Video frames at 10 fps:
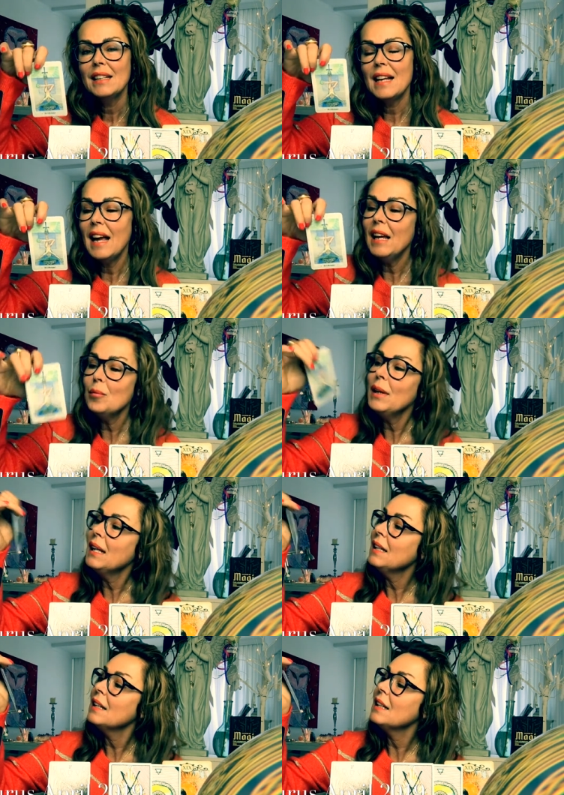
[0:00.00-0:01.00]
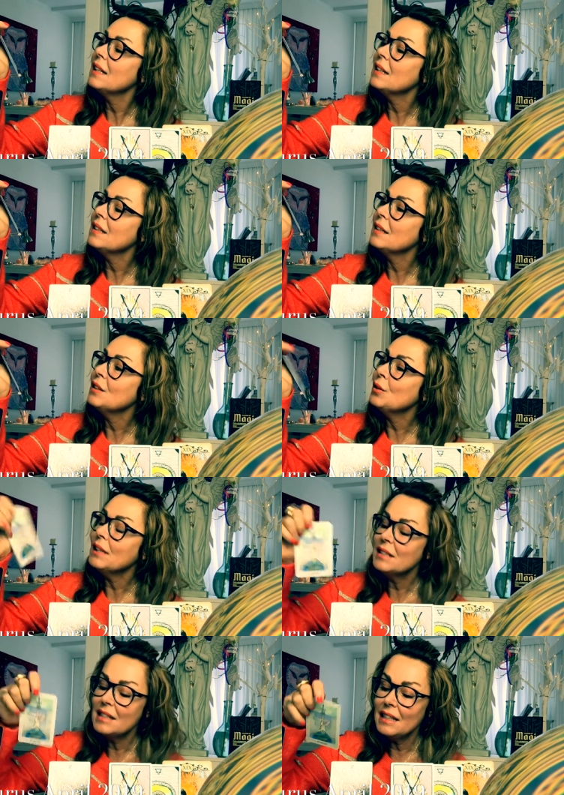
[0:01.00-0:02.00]
The Hangman, you
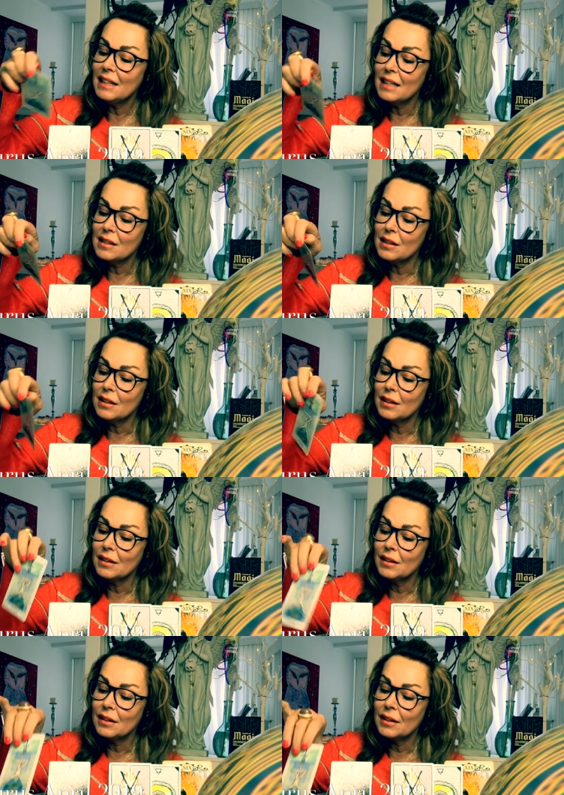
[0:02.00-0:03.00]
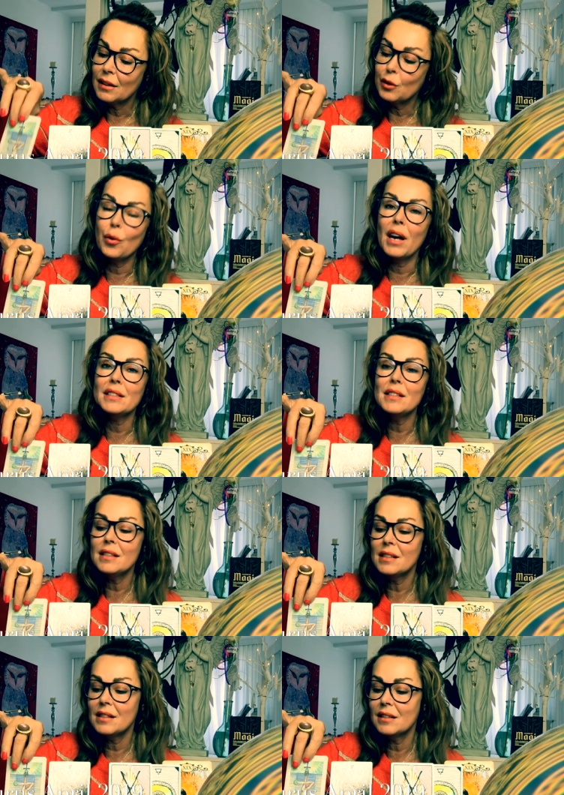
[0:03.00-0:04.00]
can see it as a
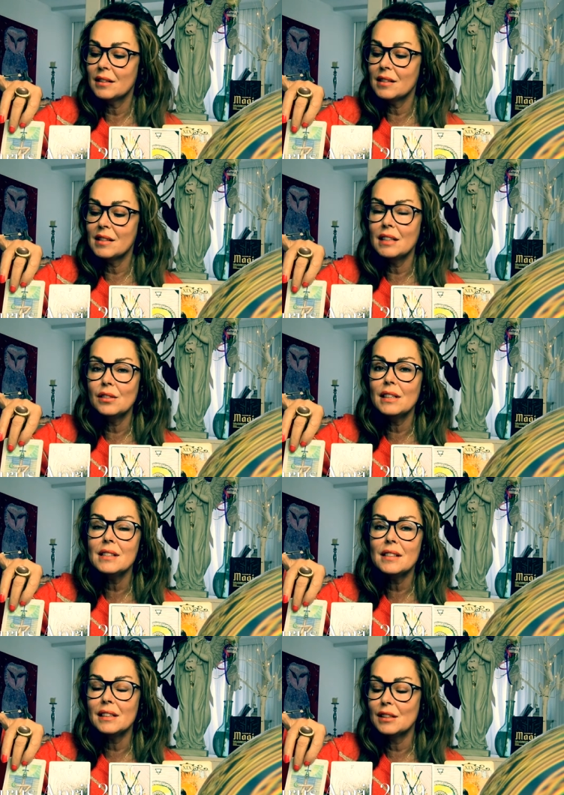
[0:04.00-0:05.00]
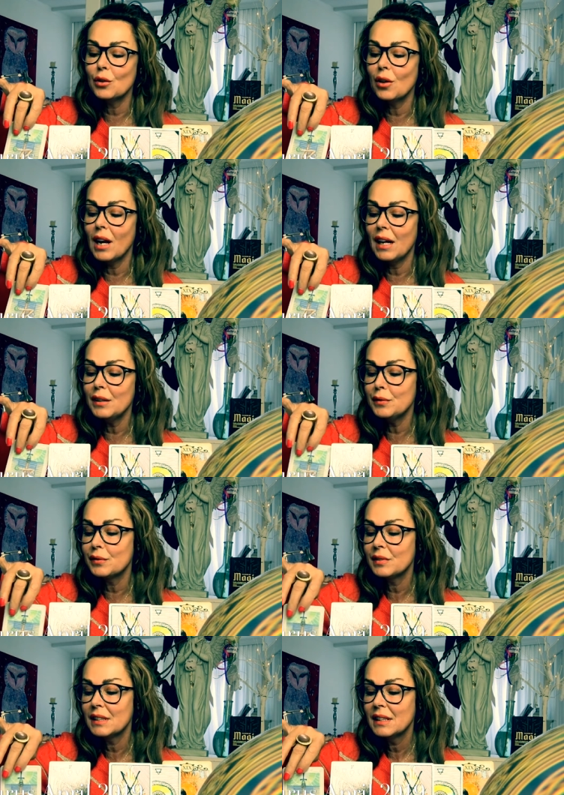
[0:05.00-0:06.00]
crisis, a stillness in your life.